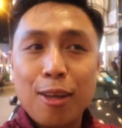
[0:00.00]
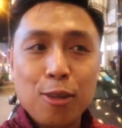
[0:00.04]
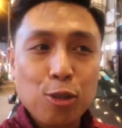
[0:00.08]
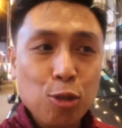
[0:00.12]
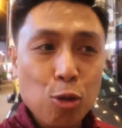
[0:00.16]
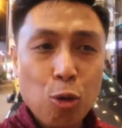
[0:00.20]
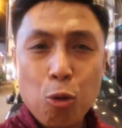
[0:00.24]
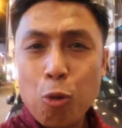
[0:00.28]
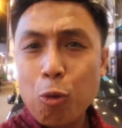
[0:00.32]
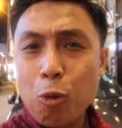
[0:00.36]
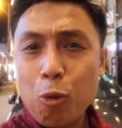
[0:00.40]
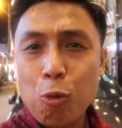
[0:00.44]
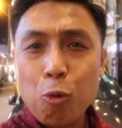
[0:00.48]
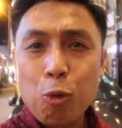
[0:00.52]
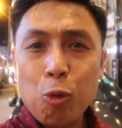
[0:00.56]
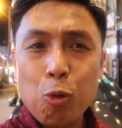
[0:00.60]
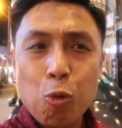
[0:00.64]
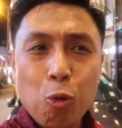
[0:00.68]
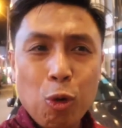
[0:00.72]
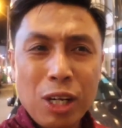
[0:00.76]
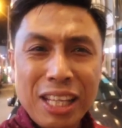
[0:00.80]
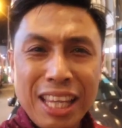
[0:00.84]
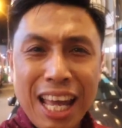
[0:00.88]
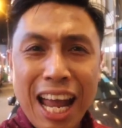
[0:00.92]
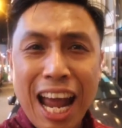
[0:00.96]
So
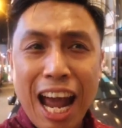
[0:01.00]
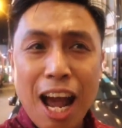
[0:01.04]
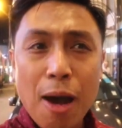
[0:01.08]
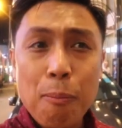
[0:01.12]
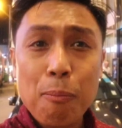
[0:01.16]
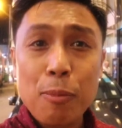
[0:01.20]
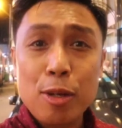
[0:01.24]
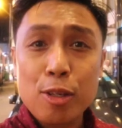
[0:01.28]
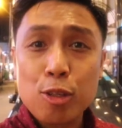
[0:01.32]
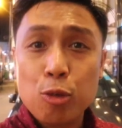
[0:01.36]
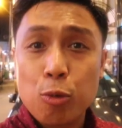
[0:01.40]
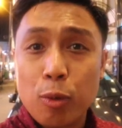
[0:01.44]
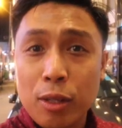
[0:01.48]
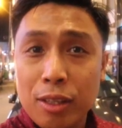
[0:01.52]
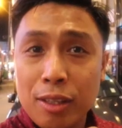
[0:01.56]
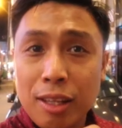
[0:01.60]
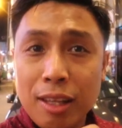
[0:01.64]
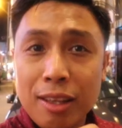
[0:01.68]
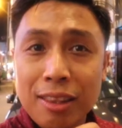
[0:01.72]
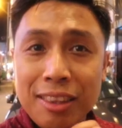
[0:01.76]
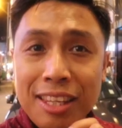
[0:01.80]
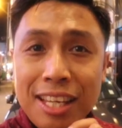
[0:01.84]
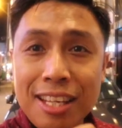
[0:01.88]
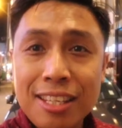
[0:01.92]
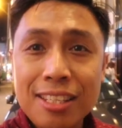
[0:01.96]
what happens
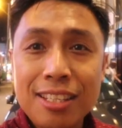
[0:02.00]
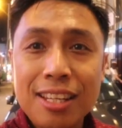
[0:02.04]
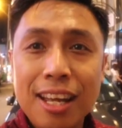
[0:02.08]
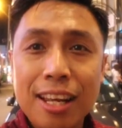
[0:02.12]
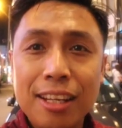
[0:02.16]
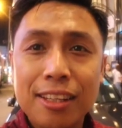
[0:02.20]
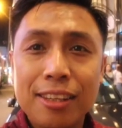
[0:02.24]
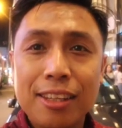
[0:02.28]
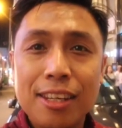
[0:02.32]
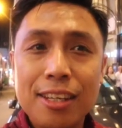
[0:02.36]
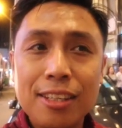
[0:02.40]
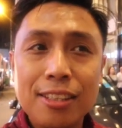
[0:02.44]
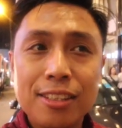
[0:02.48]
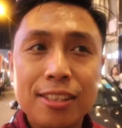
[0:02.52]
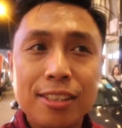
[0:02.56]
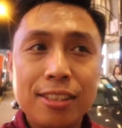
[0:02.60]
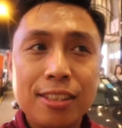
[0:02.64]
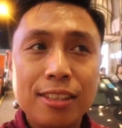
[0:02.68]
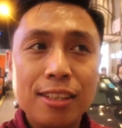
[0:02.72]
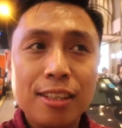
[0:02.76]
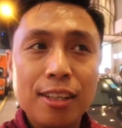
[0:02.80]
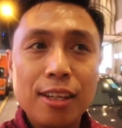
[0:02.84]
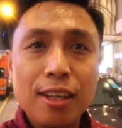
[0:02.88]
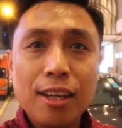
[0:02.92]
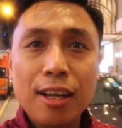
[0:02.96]
when things like
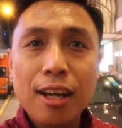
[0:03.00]
this